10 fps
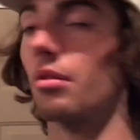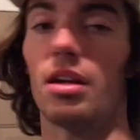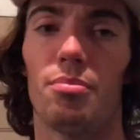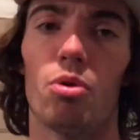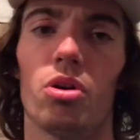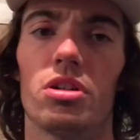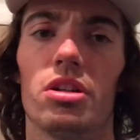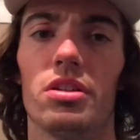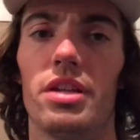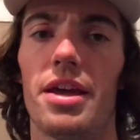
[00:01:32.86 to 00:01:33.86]
kind of bored
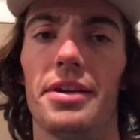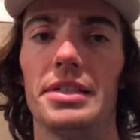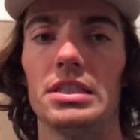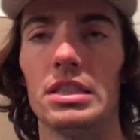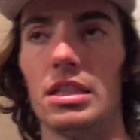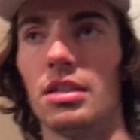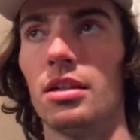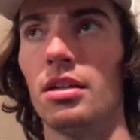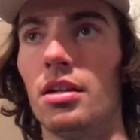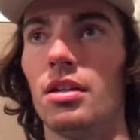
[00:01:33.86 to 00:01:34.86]
during the day.
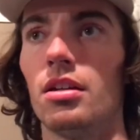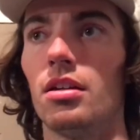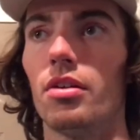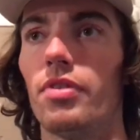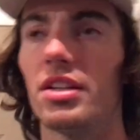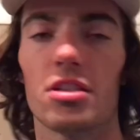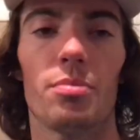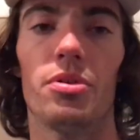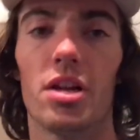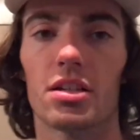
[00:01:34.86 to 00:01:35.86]
Find
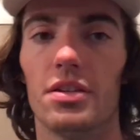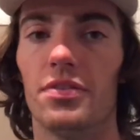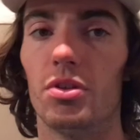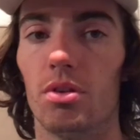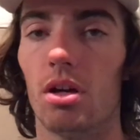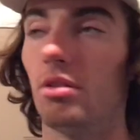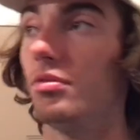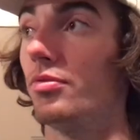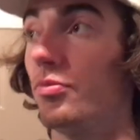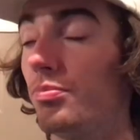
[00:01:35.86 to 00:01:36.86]
something productive to do
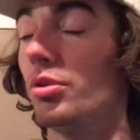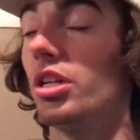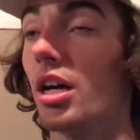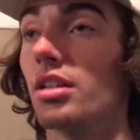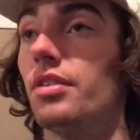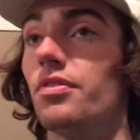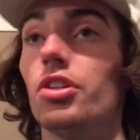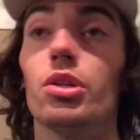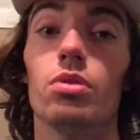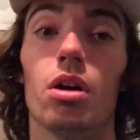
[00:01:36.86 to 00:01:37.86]

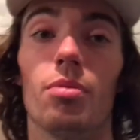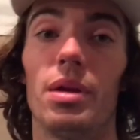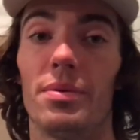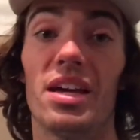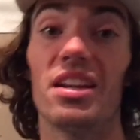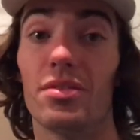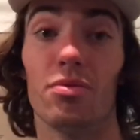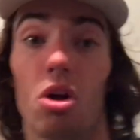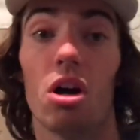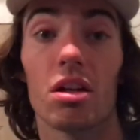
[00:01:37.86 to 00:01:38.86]
though. Maybe edit
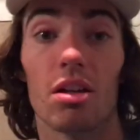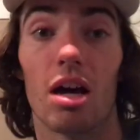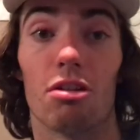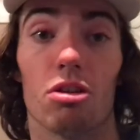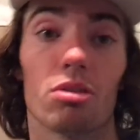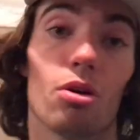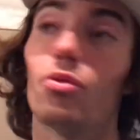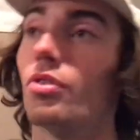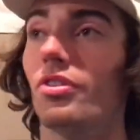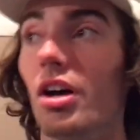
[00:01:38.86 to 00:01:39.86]
the vlog. I don't know, go
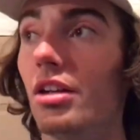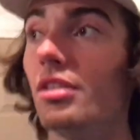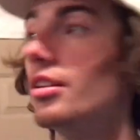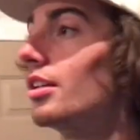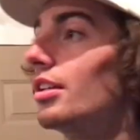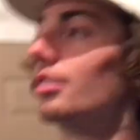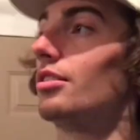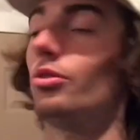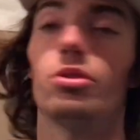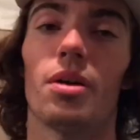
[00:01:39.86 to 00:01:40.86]
for a run.
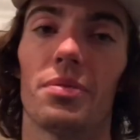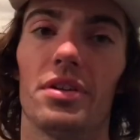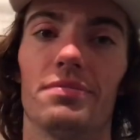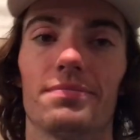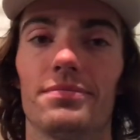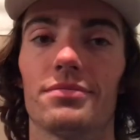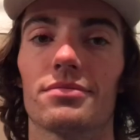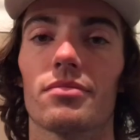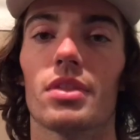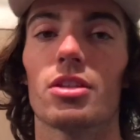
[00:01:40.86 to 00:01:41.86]
Do something.
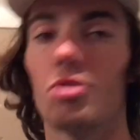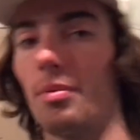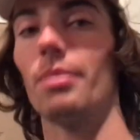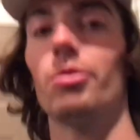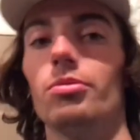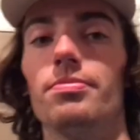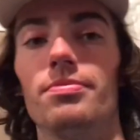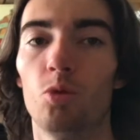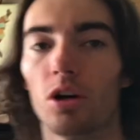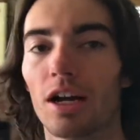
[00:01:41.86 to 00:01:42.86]
That's all I'm up to.
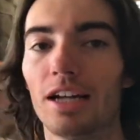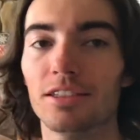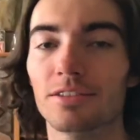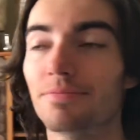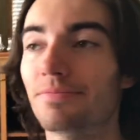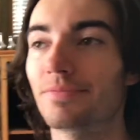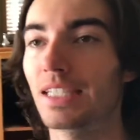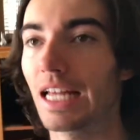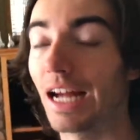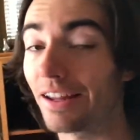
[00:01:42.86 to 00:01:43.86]
Well, guys,
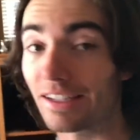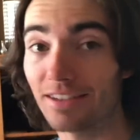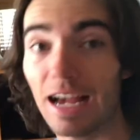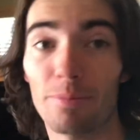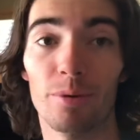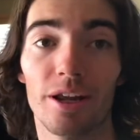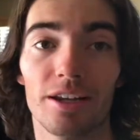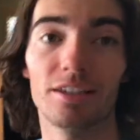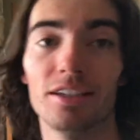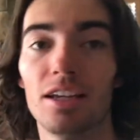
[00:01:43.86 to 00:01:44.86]
I think it's
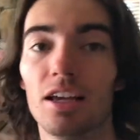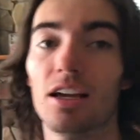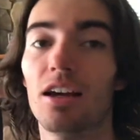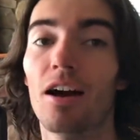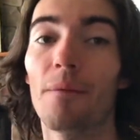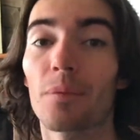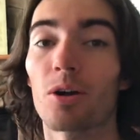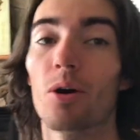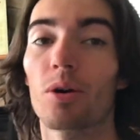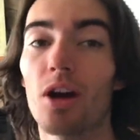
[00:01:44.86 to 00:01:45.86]
happening.
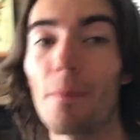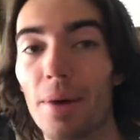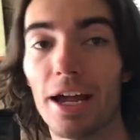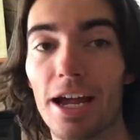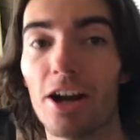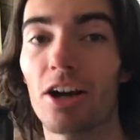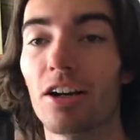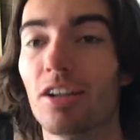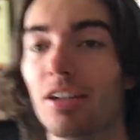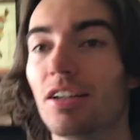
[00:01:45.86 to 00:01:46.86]
I'm gonna go cut my
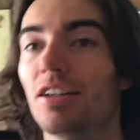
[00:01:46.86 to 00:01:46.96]
hair.